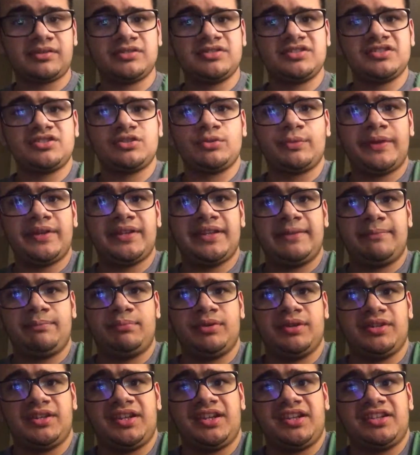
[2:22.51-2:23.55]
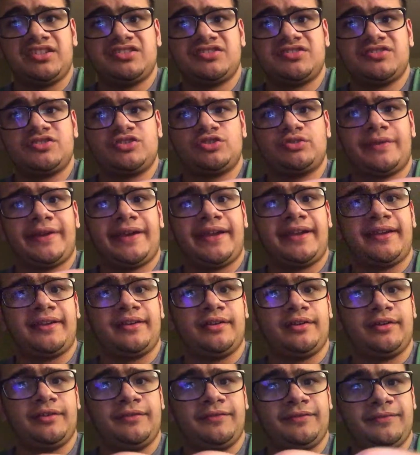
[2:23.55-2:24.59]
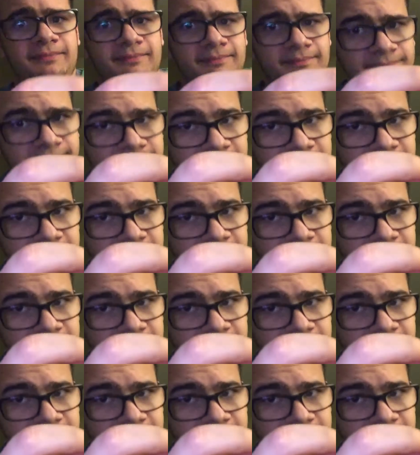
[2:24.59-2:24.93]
Just the way they put each strand of